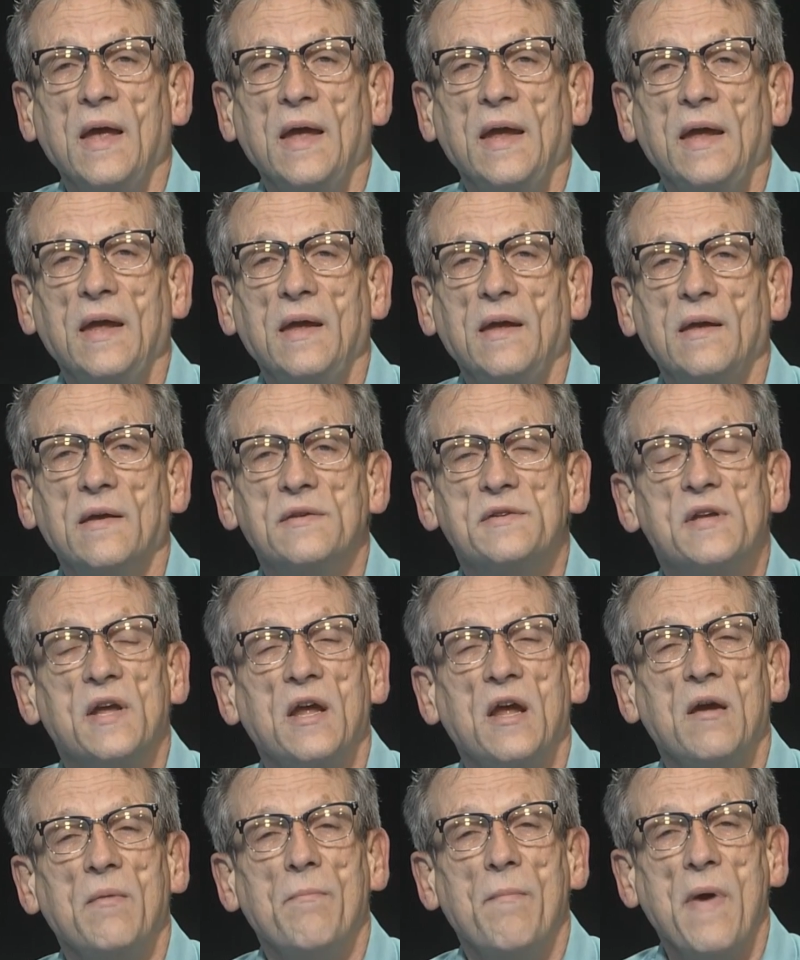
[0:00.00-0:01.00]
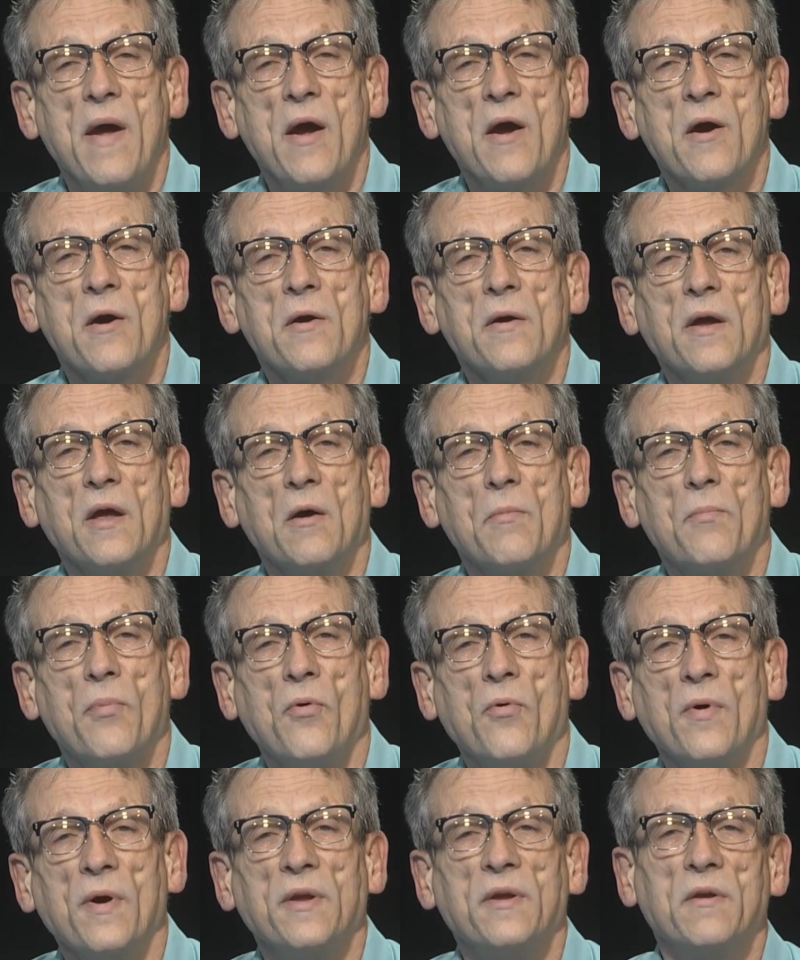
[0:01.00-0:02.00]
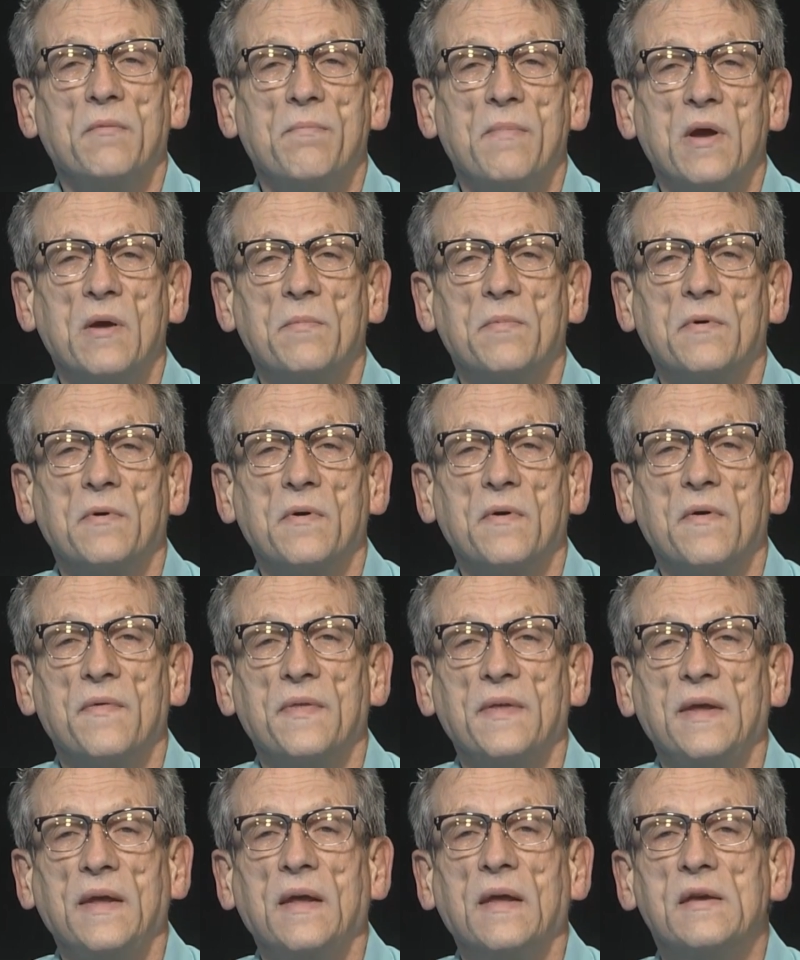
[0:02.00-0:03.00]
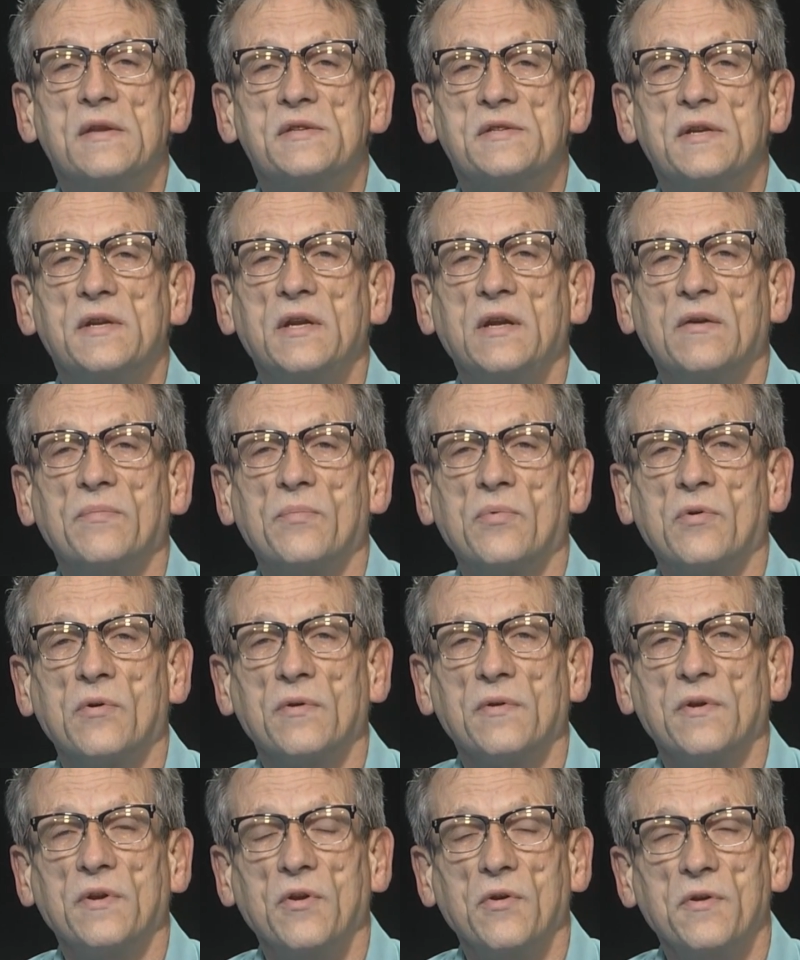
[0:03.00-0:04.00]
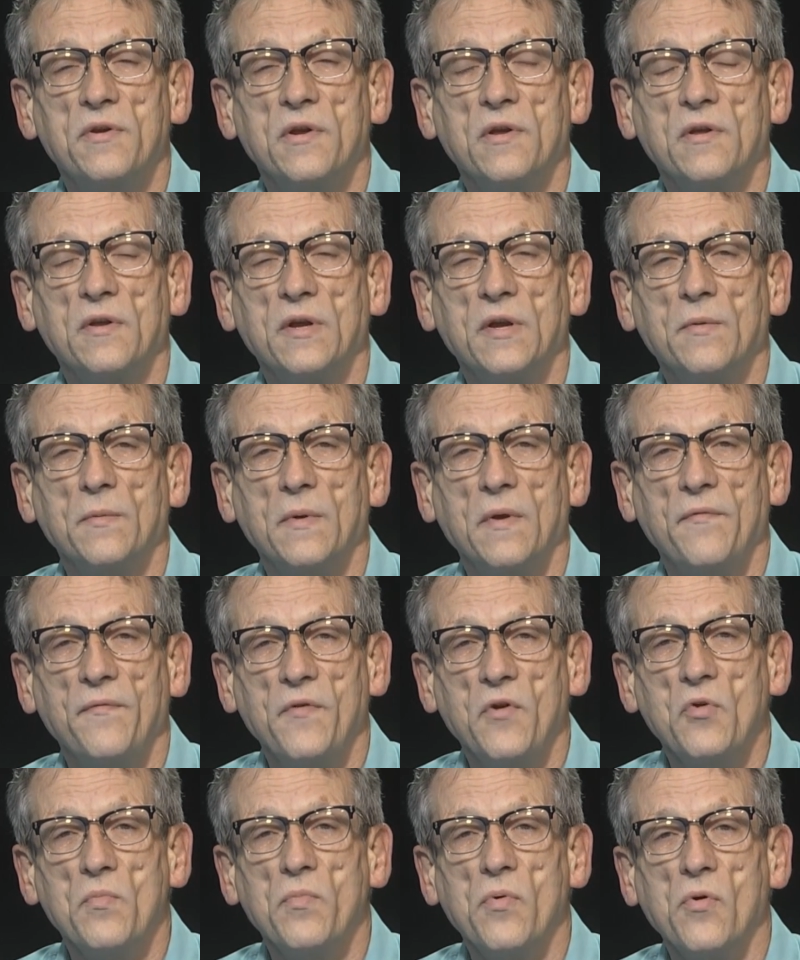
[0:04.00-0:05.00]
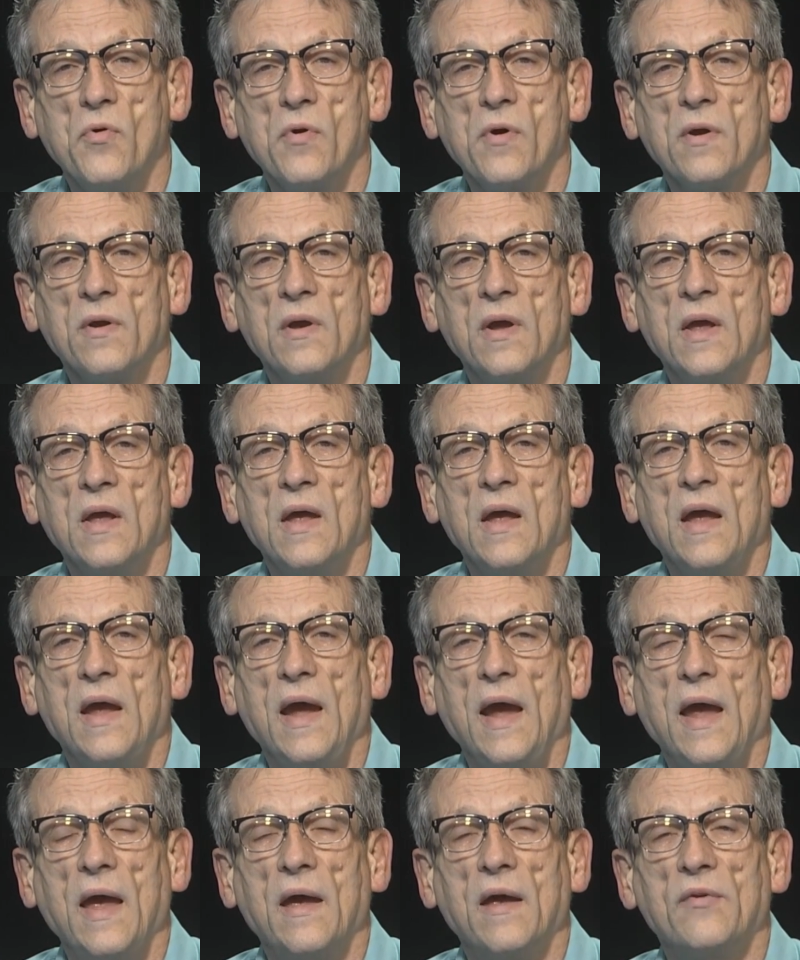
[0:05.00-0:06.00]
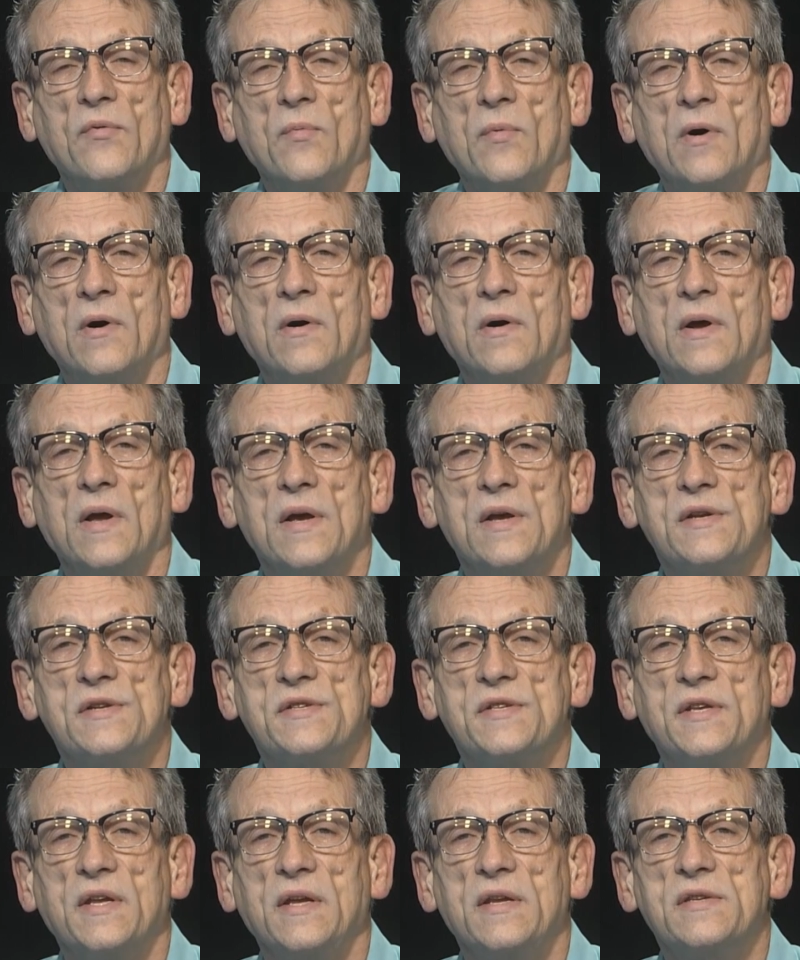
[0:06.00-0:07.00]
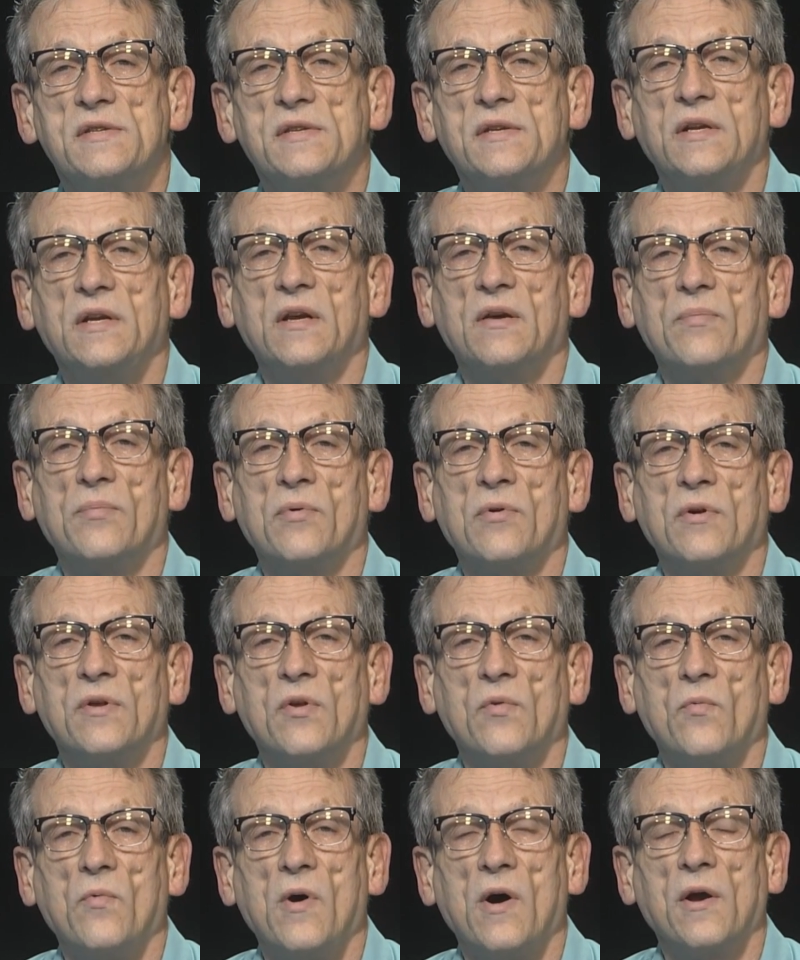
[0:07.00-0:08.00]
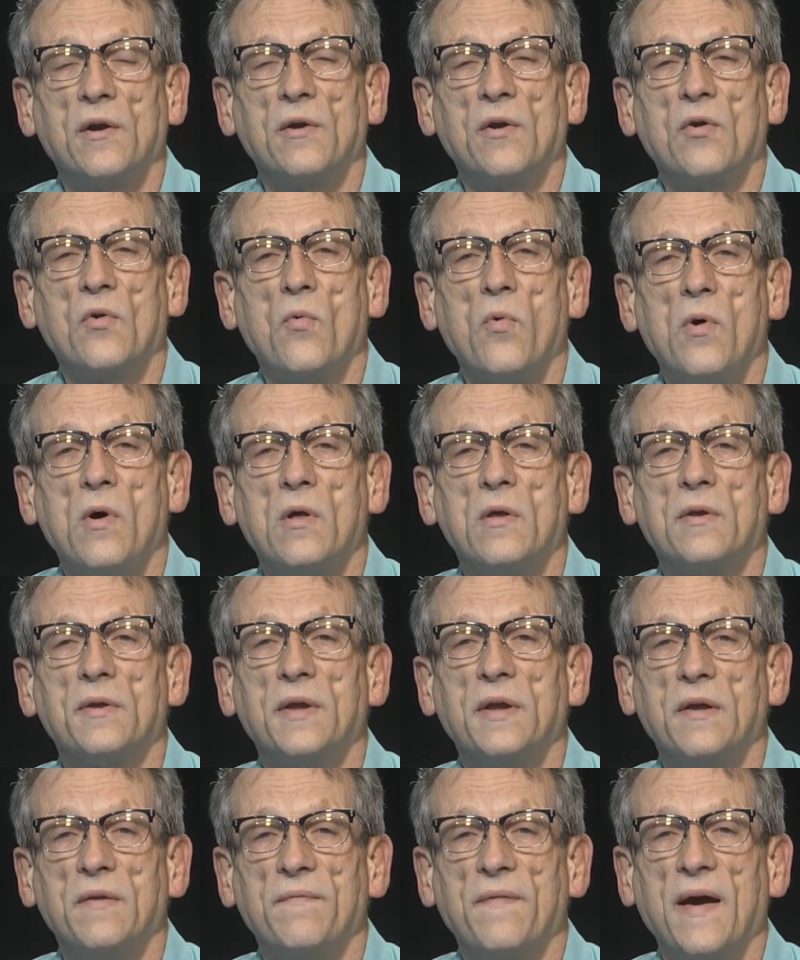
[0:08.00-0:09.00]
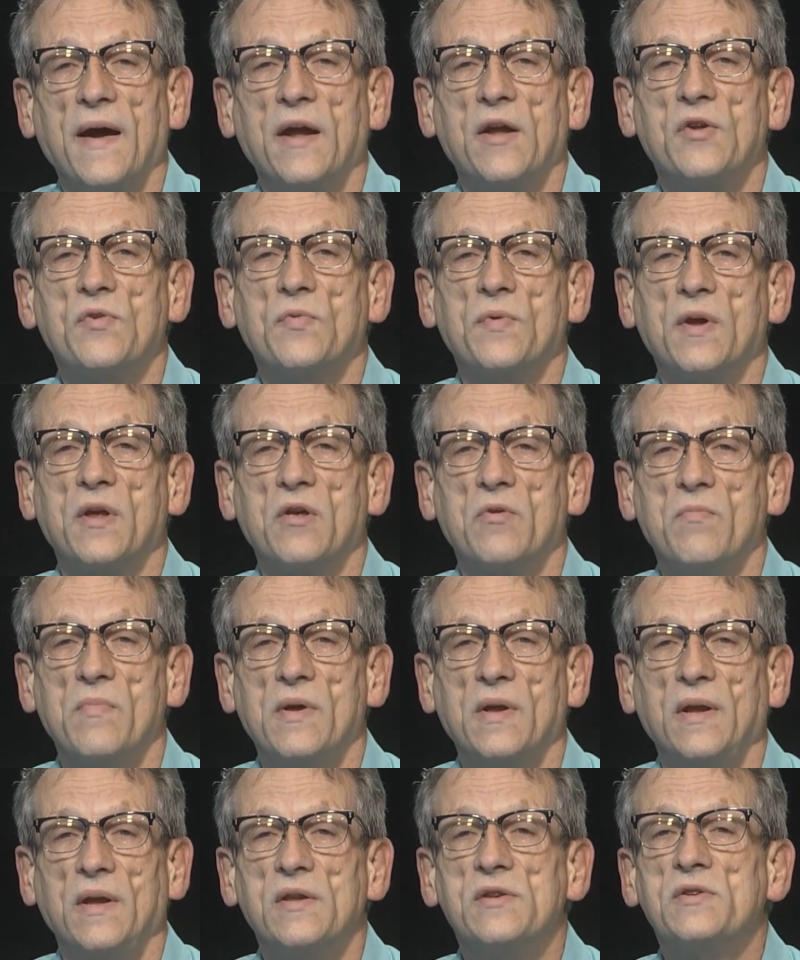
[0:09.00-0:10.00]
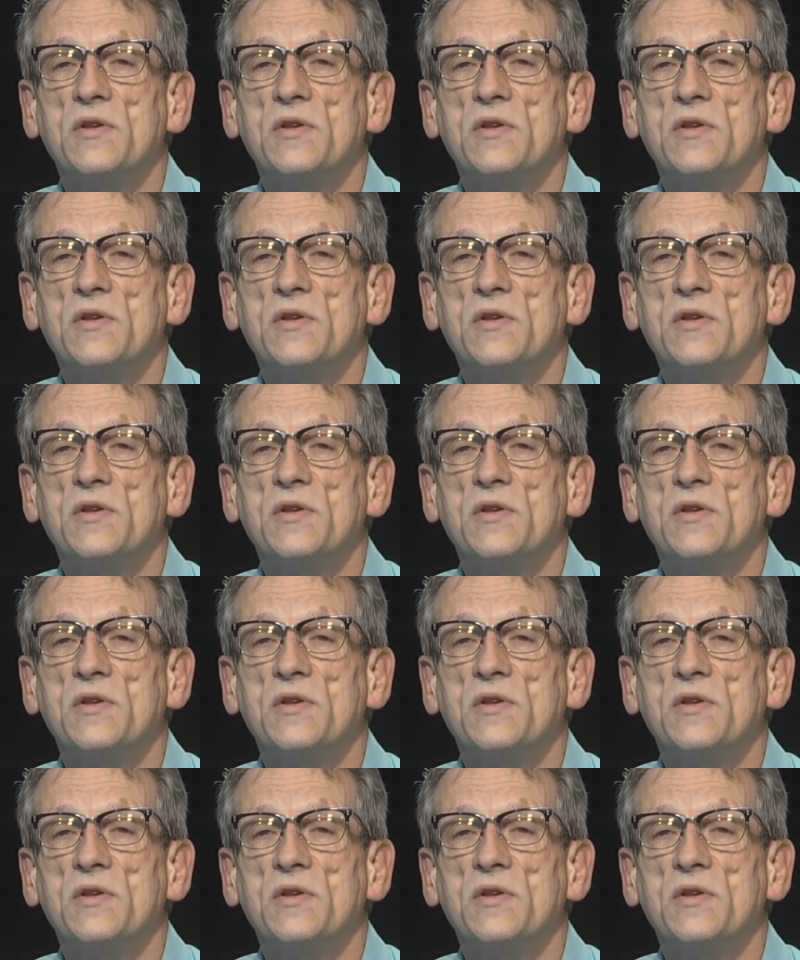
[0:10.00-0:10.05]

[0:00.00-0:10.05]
He is a mayor-appointed member of the City of Portland Utility Review Board, as well as the City of Portland Water Quality Advisory Committee.